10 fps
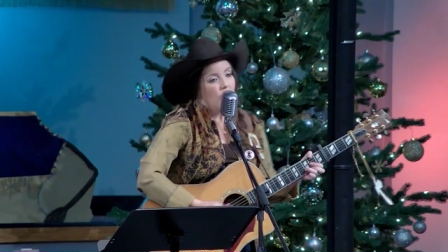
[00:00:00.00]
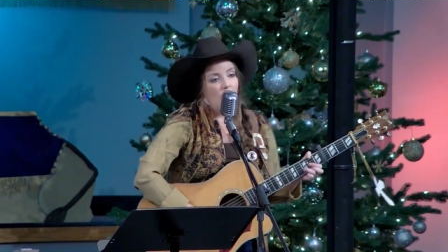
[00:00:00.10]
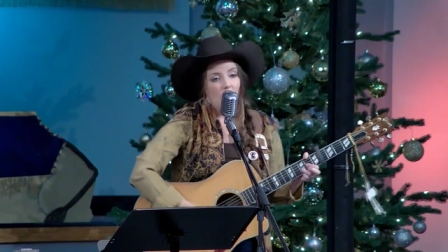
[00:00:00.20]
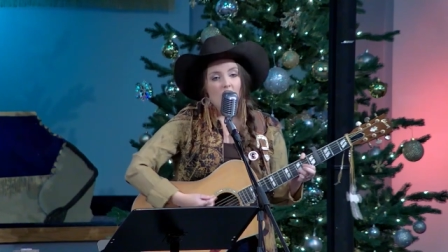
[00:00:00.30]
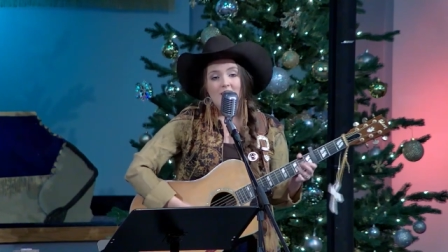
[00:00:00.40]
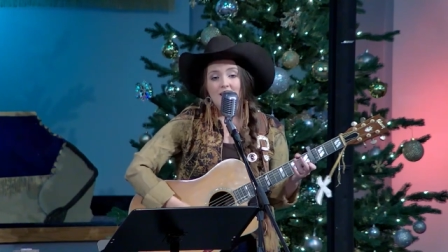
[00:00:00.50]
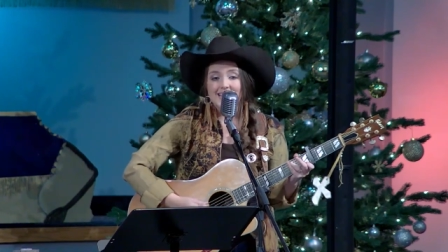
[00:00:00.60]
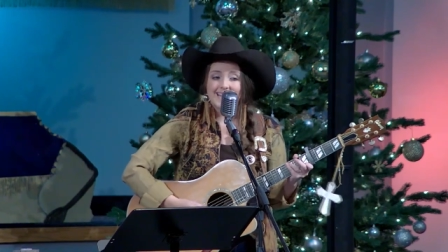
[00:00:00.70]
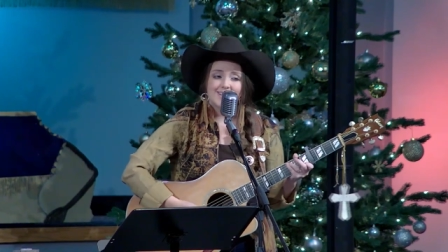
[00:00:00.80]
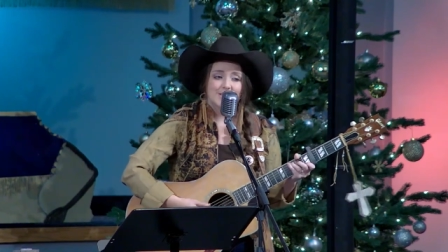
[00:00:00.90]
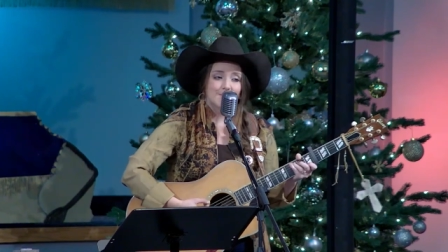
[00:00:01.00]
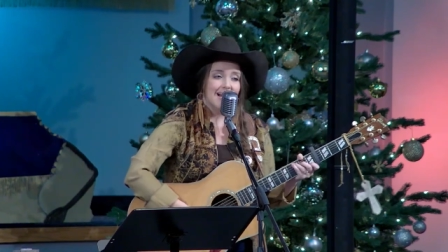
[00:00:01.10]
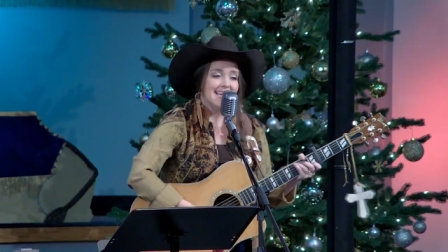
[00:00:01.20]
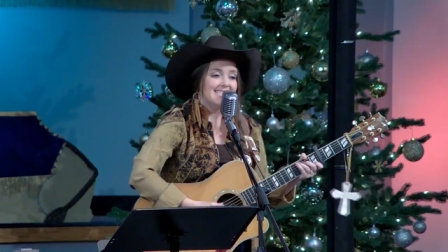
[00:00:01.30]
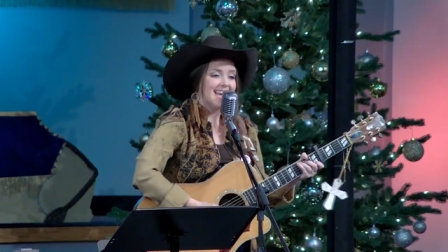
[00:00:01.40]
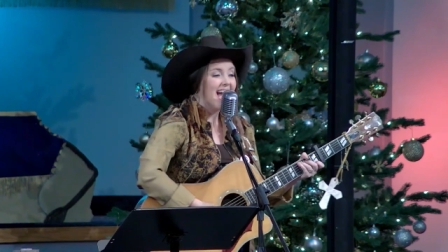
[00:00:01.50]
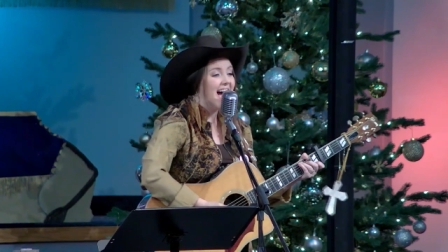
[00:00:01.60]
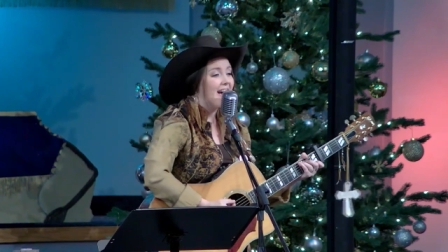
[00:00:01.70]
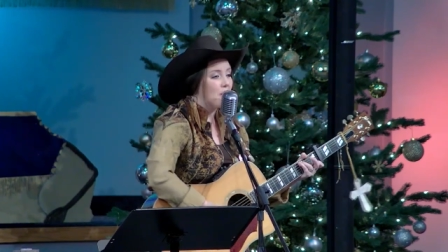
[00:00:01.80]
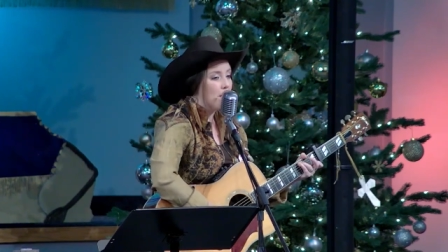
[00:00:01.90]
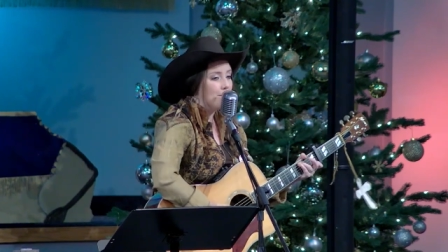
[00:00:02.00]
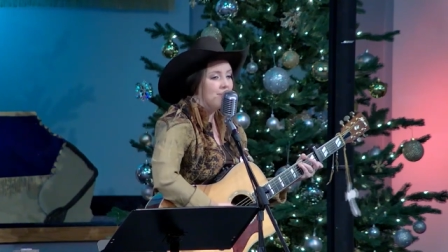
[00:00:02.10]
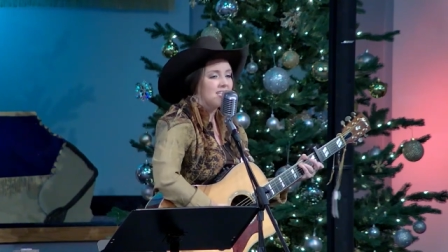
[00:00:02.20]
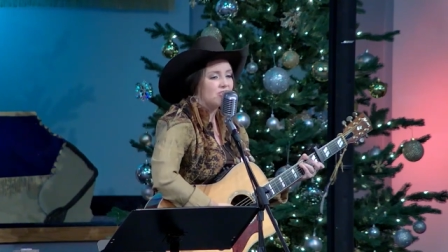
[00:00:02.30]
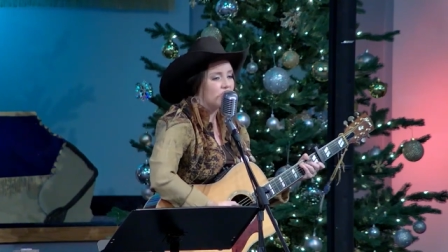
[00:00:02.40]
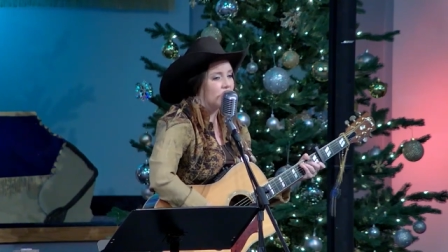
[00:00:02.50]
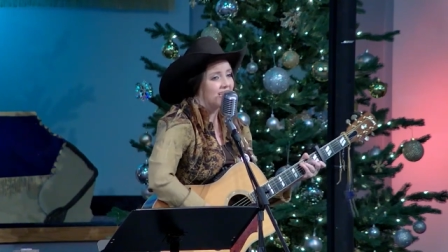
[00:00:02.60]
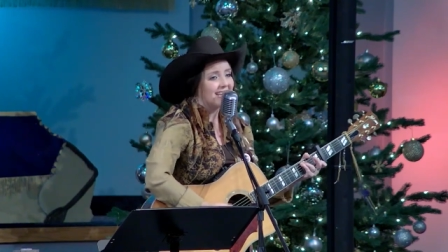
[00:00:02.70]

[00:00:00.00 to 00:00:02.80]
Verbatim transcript: Well, here's my dad, all Mr.